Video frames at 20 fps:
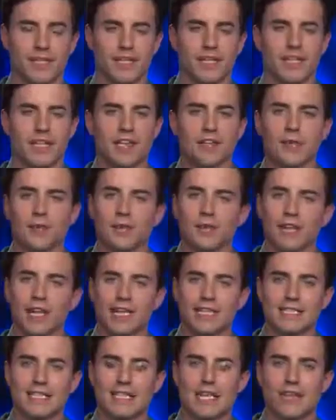And if you would
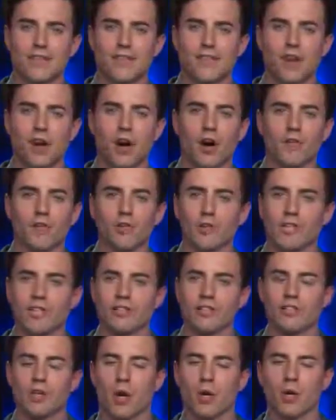like to get involved, you
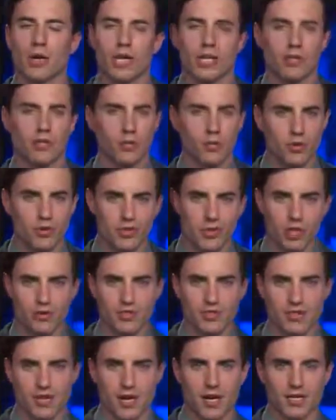can donate new
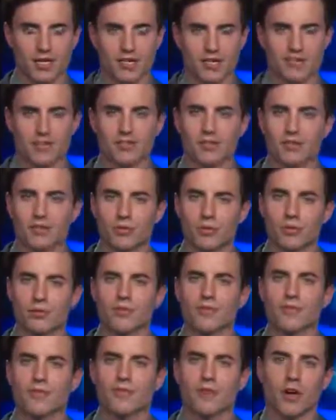adult socks at the
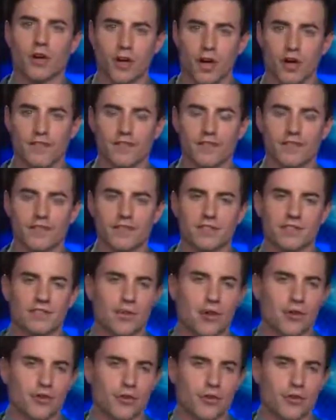school's front office until